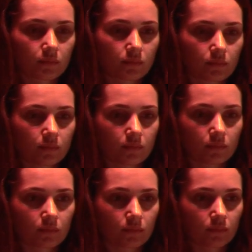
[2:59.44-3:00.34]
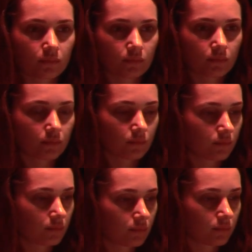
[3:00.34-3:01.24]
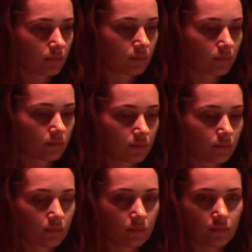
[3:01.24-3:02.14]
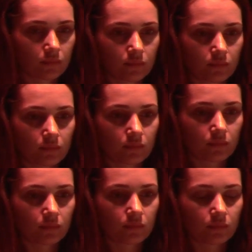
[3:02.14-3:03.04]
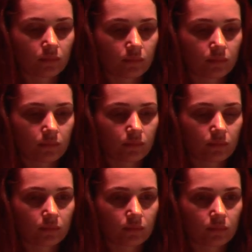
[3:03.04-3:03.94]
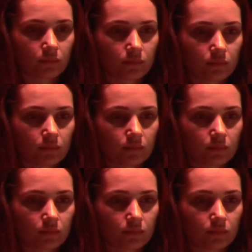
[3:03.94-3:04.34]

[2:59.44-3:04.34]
The person shown says nothing.